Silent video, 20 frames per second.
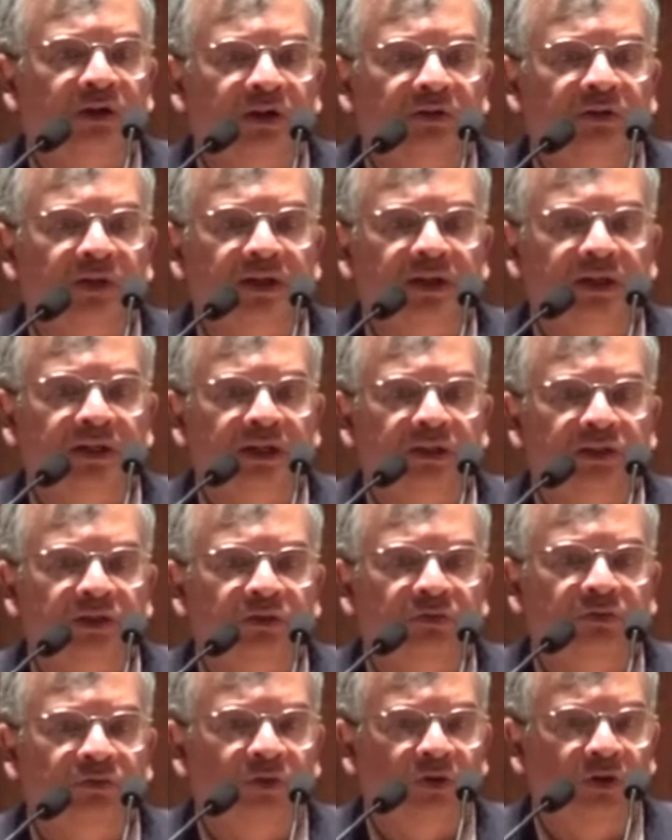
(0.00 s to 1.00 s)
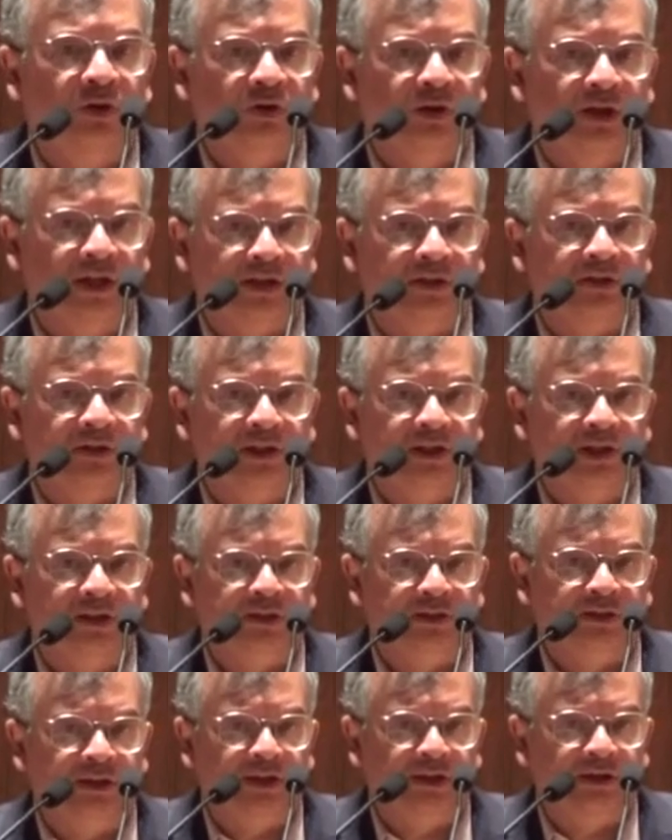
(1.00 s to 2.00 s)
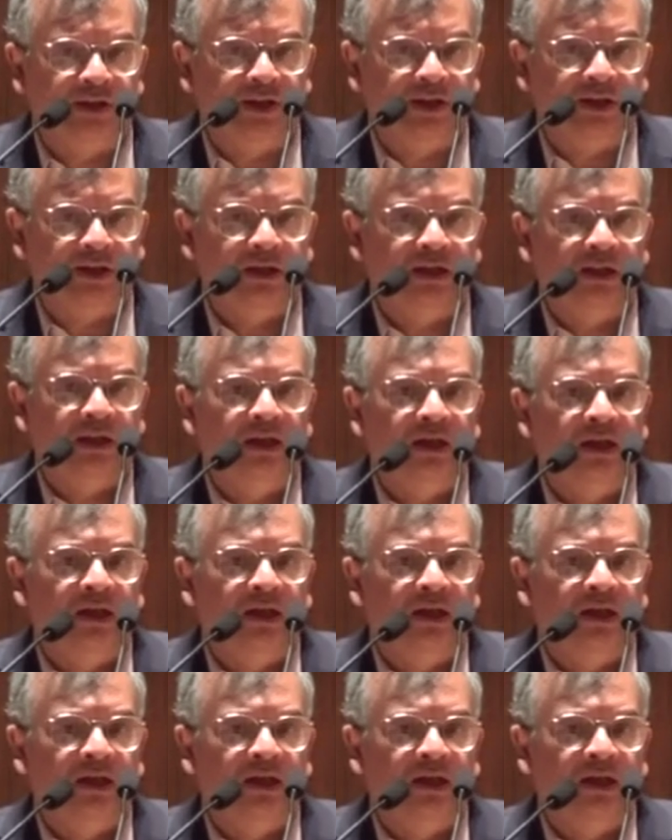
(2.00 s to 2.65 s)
accreditation for electrical engineering,